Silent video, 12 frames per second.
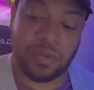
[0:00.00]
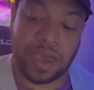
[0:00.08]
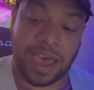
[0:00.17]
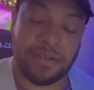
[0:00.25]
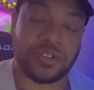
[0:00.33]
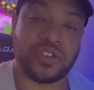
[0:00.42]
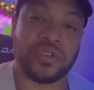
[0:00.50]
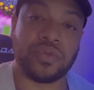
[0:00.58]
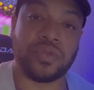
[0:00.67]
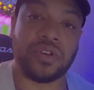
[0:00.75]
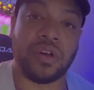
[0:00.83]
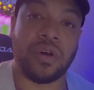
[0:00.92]
We have
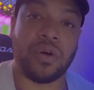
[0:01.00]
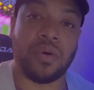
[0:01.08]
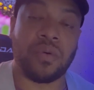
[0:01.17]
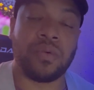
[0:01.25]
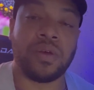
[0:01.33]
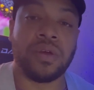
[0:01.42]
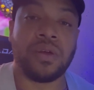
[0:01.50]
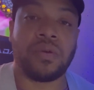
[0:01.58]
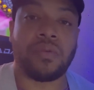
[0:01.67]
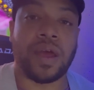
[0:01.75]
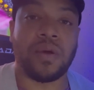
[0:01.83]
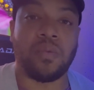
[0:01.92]
to know,
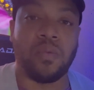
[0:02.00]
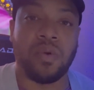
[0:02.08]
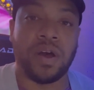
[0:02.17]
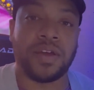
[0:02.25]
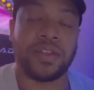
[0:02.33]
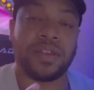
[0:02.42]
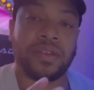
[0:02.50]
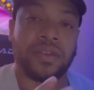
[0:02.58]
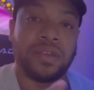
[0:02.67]
right, what